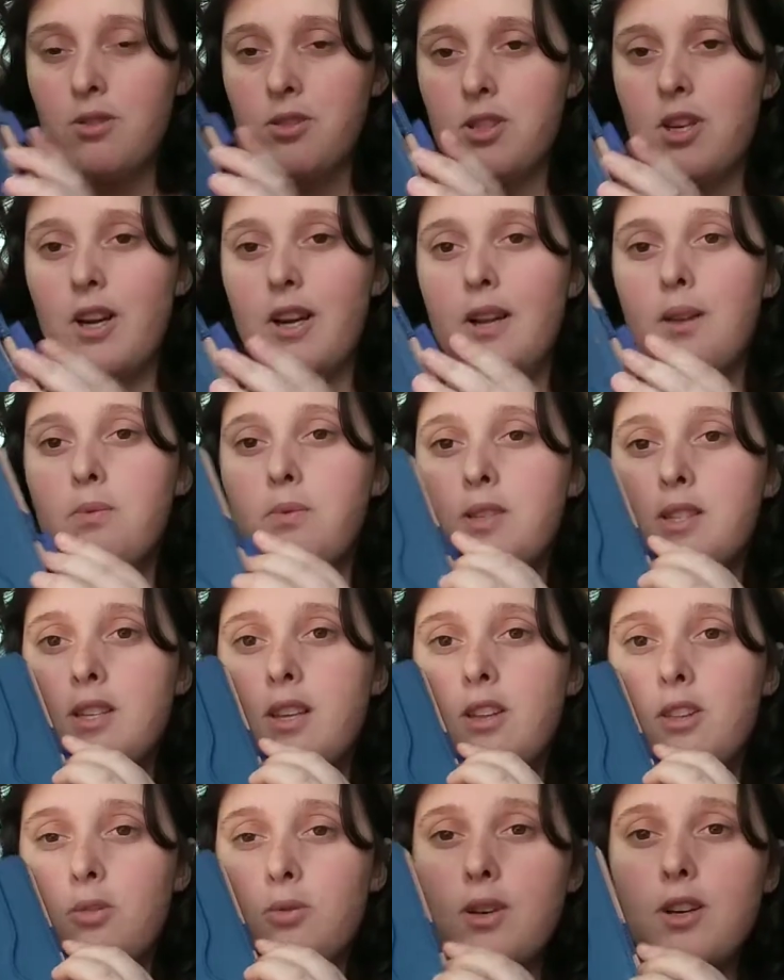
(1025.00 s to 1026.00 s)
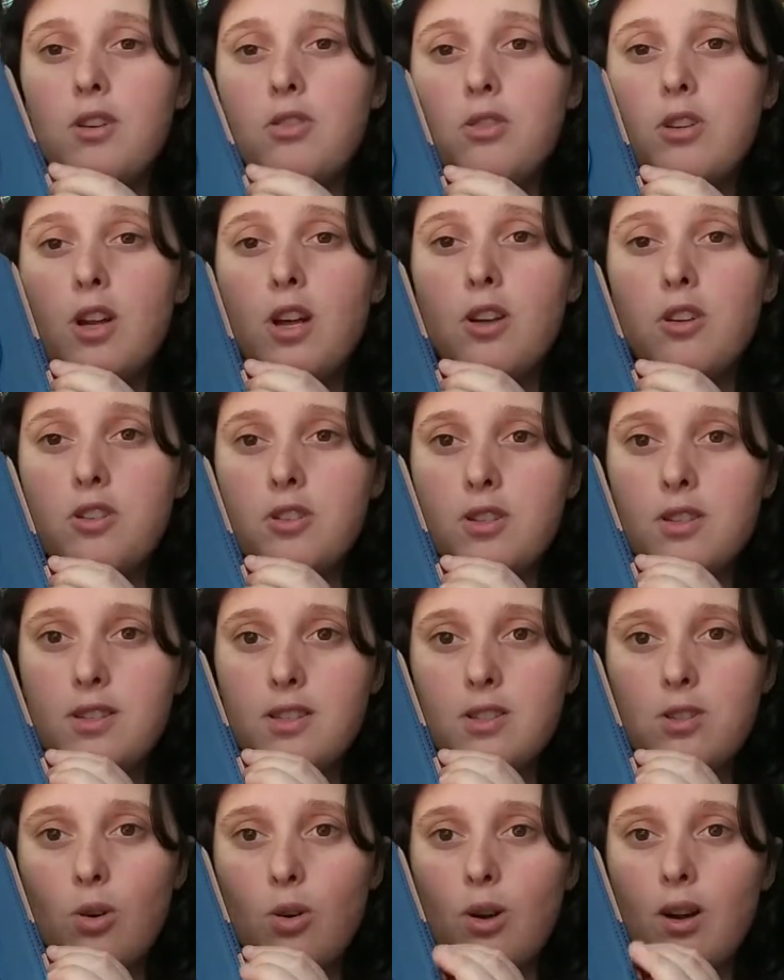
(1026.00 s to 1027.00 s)
Sorry, it was $300 in the
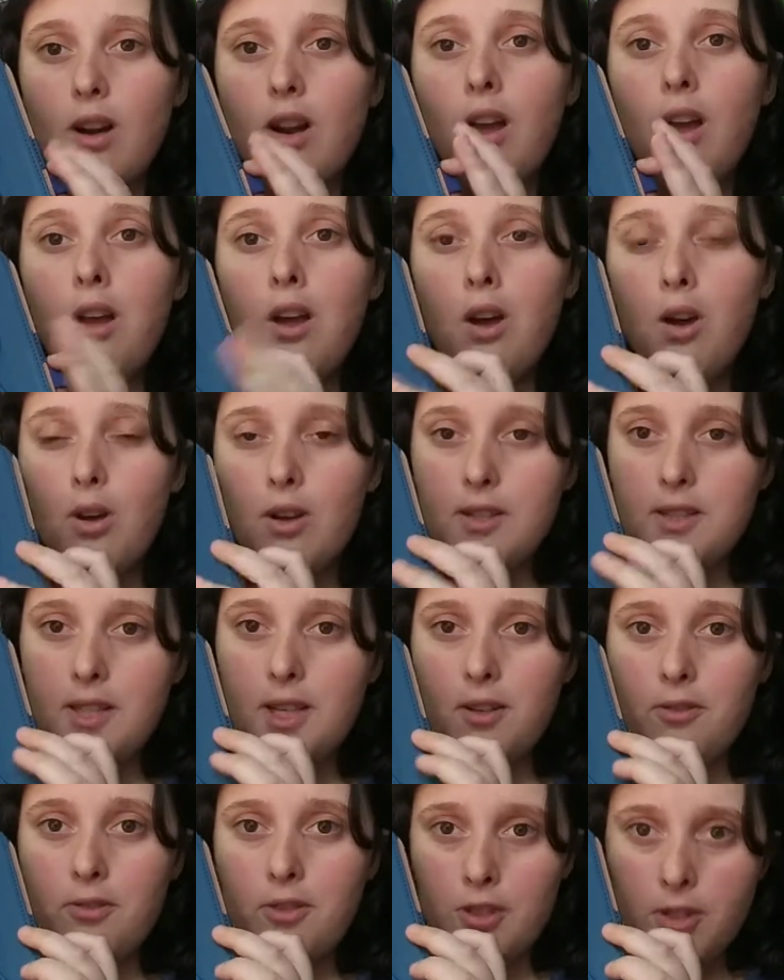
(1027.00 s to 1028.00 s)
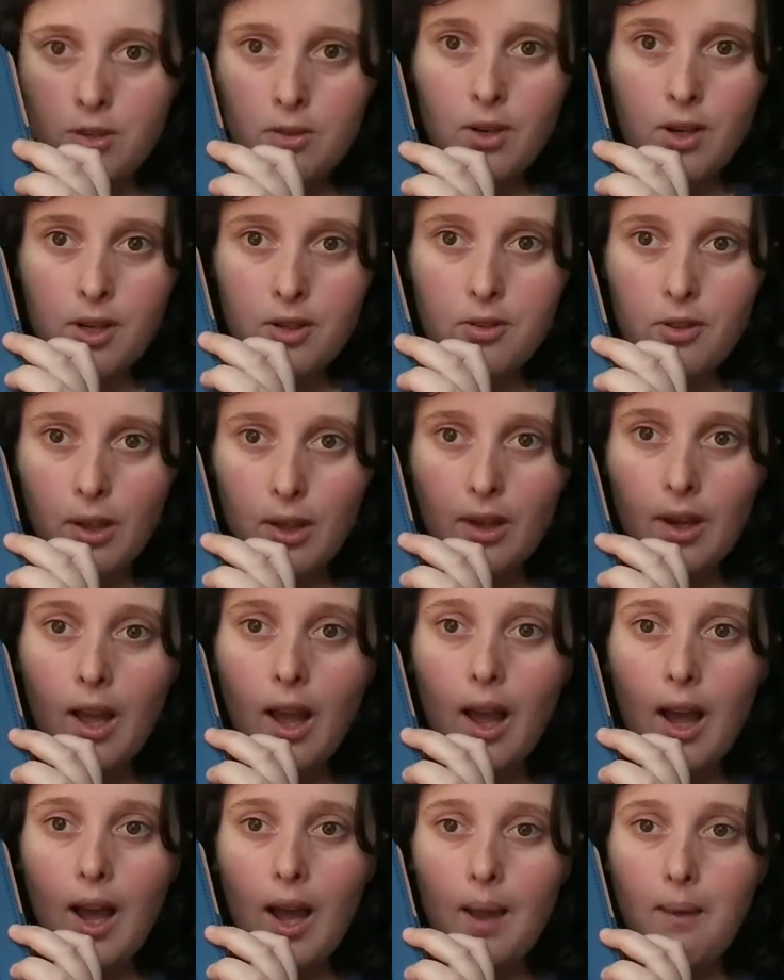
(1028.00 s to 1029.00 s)
store, on sale for $200.
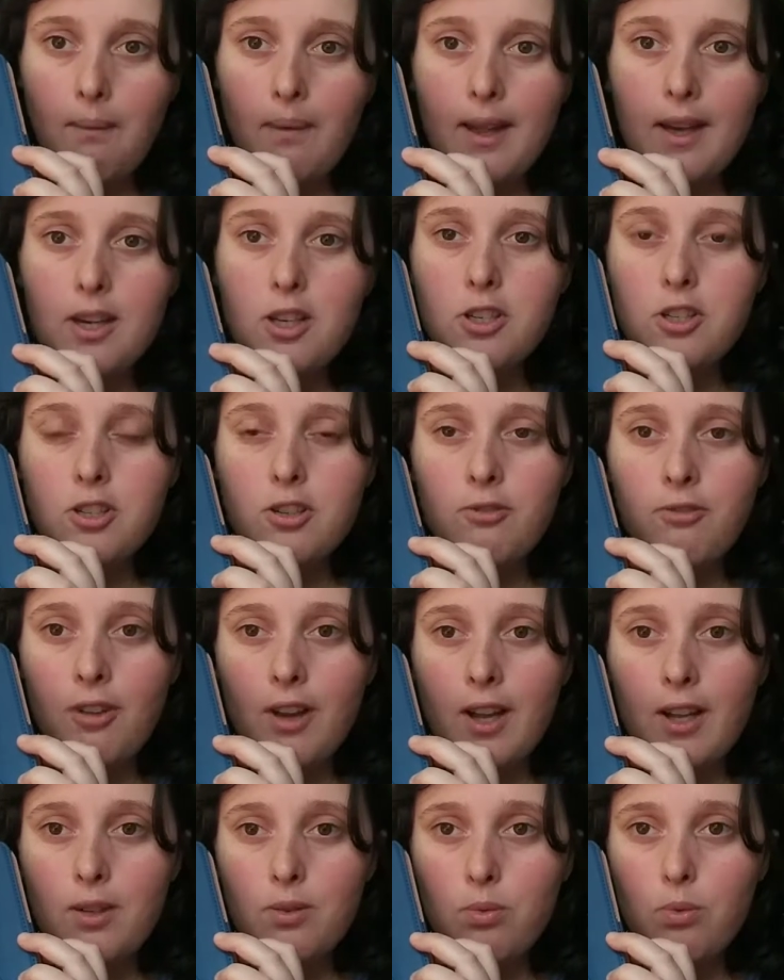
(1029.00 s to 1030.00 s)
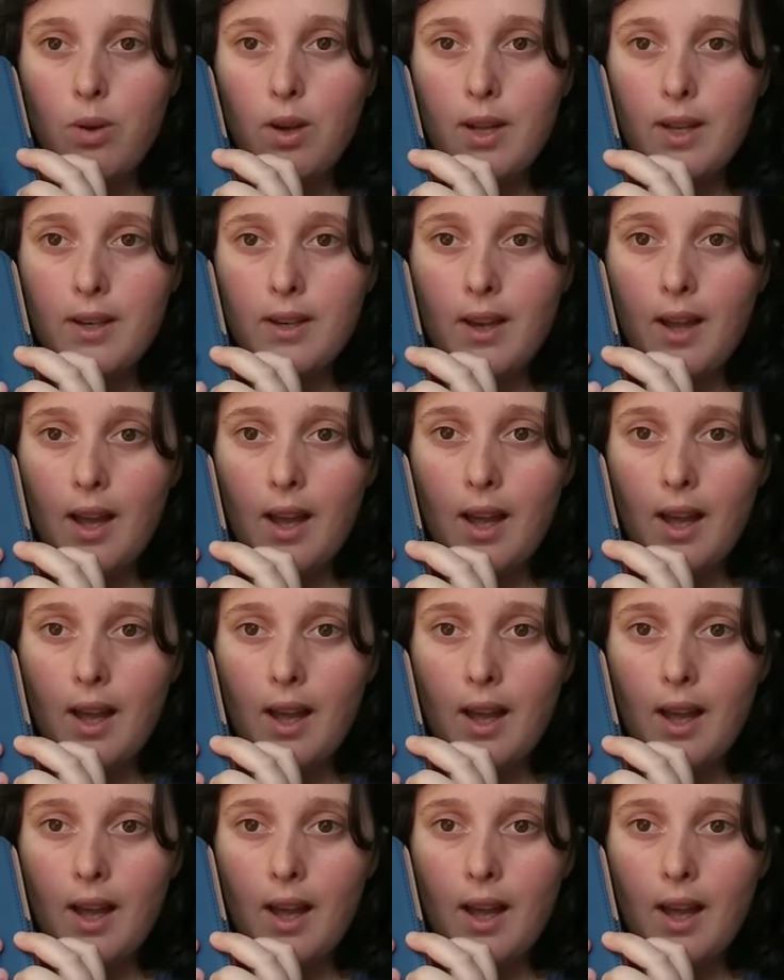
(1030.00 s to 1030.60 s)
I managed to find one